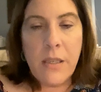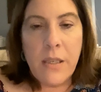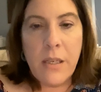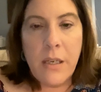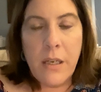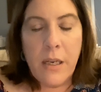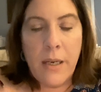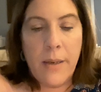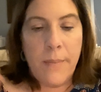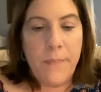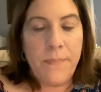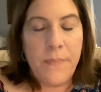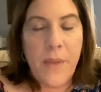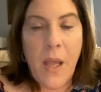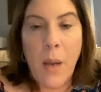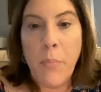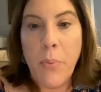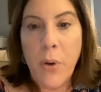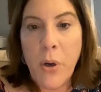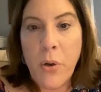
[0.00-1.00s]

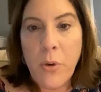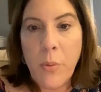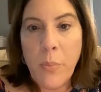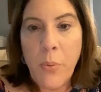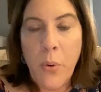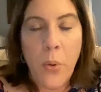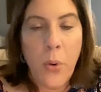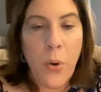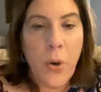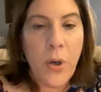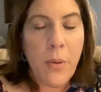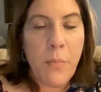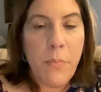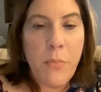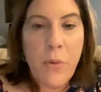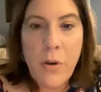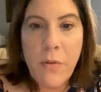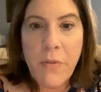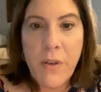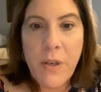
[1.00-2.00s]
a book report, a
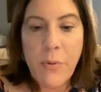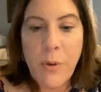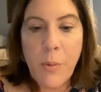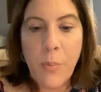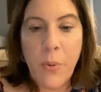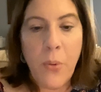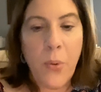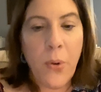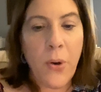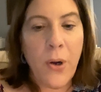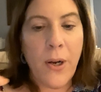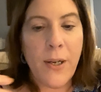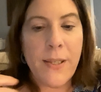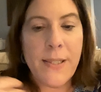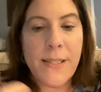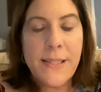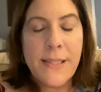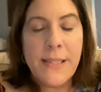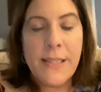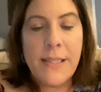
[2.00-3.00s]
movie
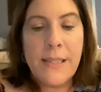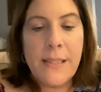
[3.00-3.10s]
report,